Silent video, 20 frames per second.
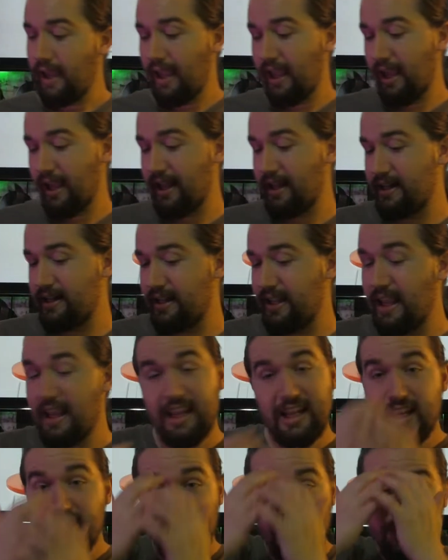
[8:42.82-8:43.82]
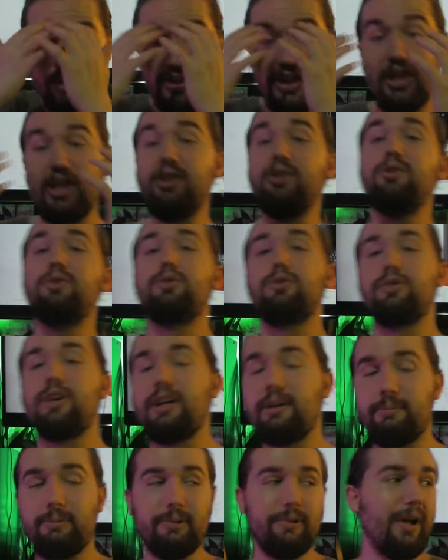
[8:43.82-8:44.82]
And it is
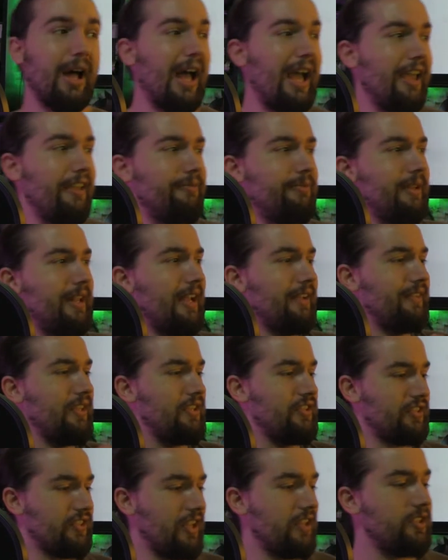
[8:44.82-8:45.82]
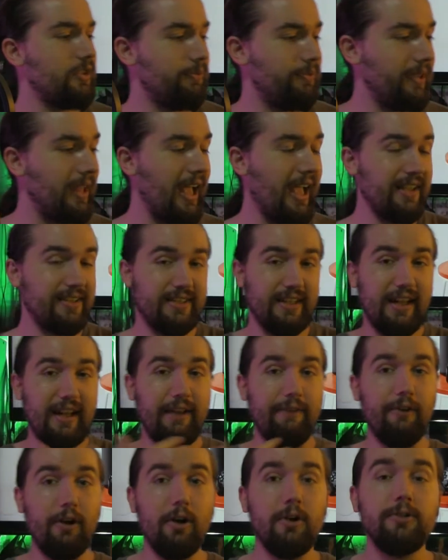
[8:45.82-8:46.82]
incredible. I've been having such a blast, and
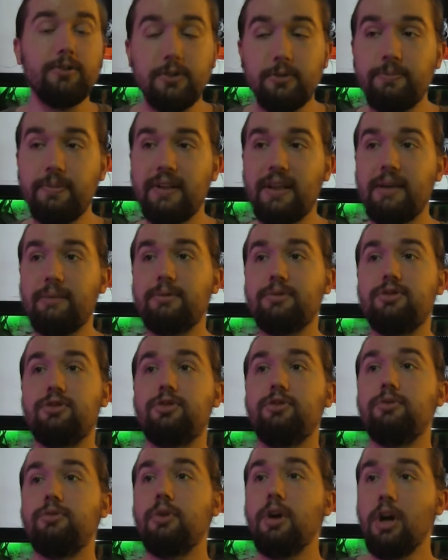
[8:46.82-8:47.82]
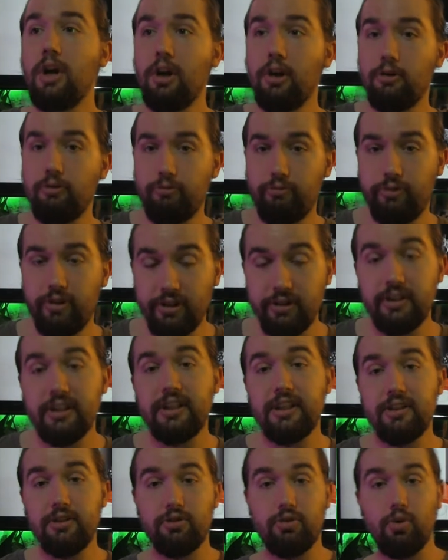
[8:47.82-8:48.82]
I've also been able to
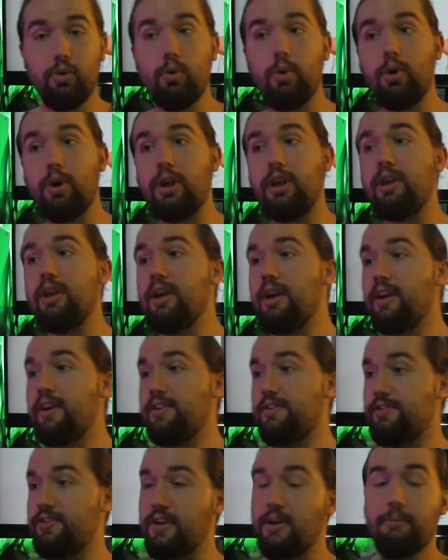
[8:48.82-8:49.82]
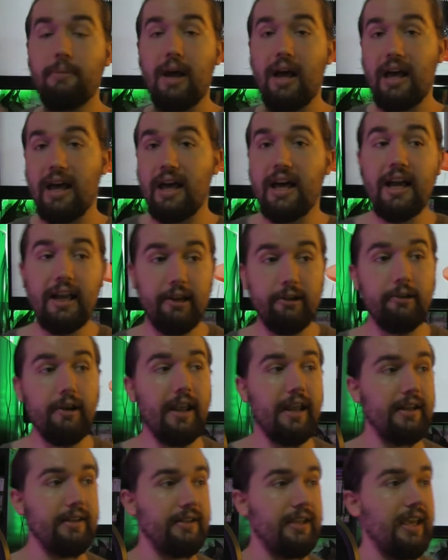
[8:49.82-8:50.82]
really enjoy some higher
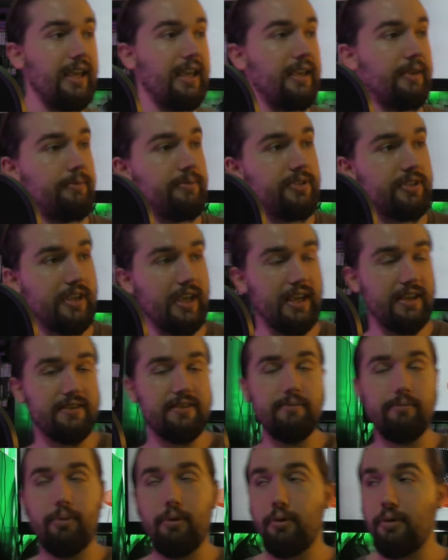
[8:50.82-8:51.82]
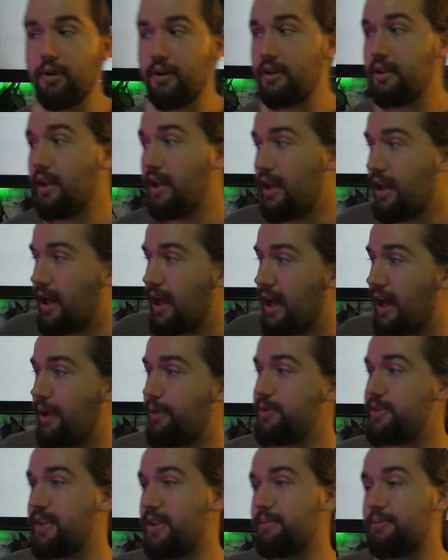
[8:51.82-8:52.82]
end games. Case in point, I
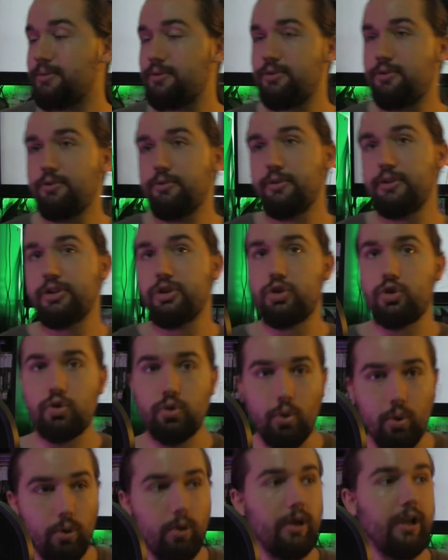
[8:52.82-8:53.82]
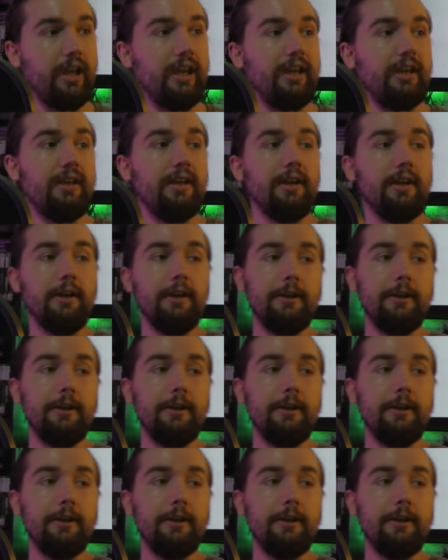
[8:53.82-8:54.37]
was able to enjoy